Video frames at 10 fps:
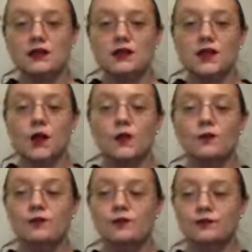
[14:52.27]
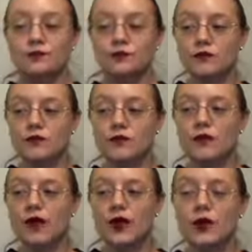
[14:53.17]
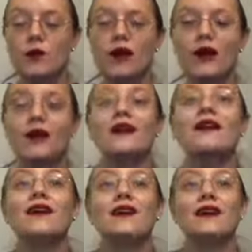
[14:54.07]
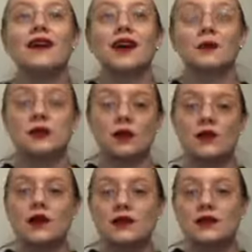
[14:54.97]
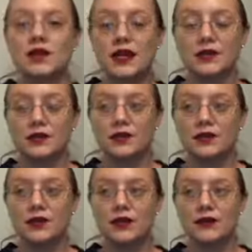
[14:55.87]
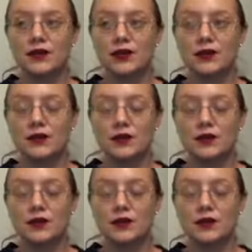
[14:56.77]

So anyway, I'm going to go ahead and sign off for this video.